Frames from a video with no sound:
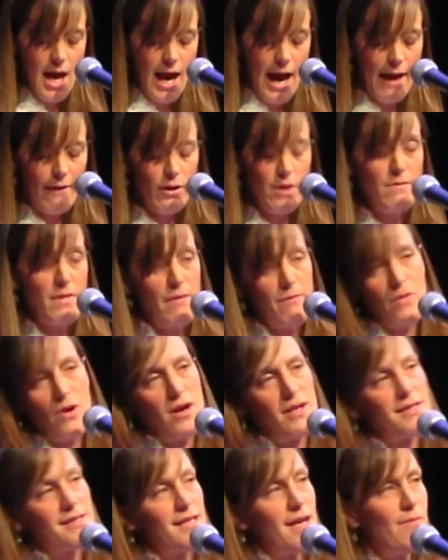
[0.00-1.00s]
I remember
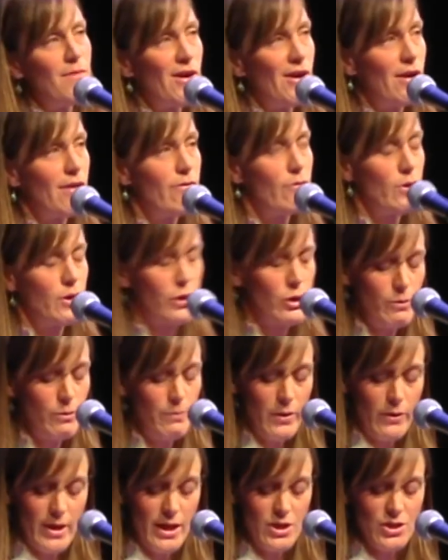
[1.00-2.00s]
a summer of
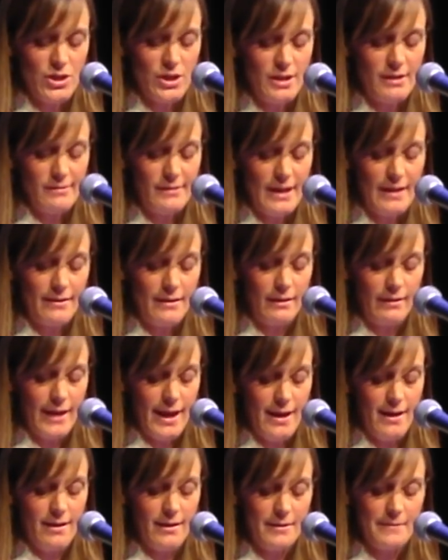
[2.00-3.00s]
recuperation at the
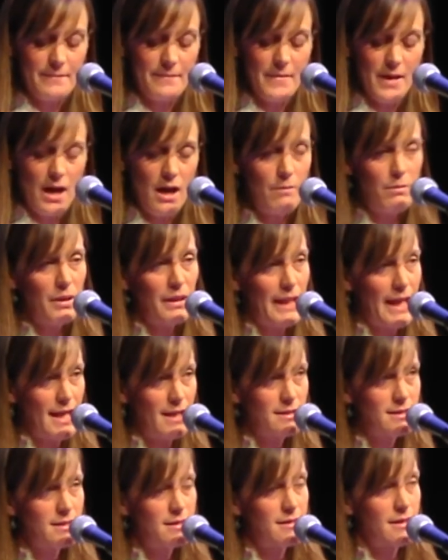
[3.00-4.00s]
lake, a
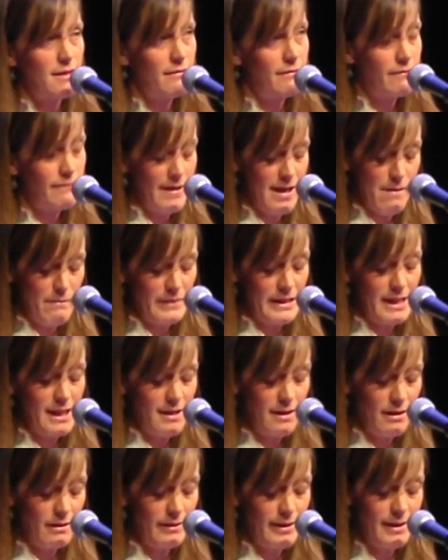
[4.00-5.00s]
place of family
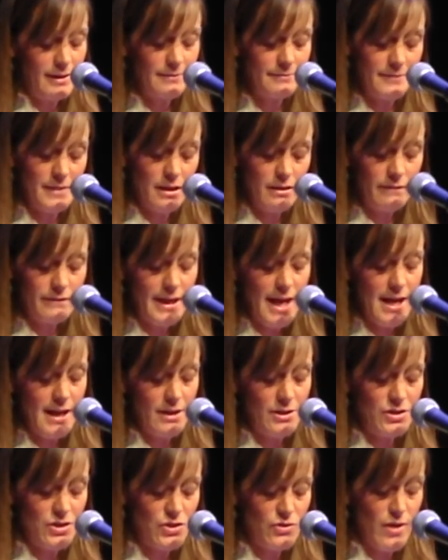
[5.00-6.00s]
healing, of
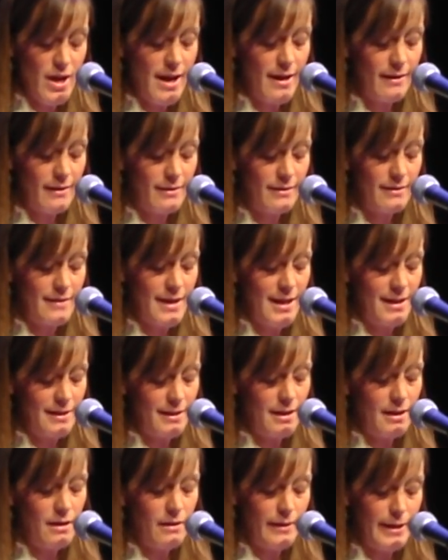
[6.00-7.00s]
gaining strength and
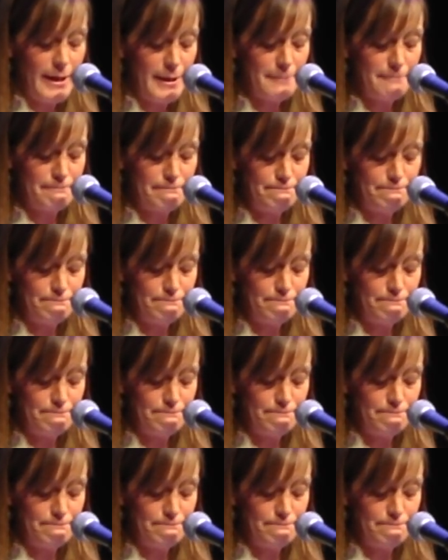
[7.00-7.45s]
giggling.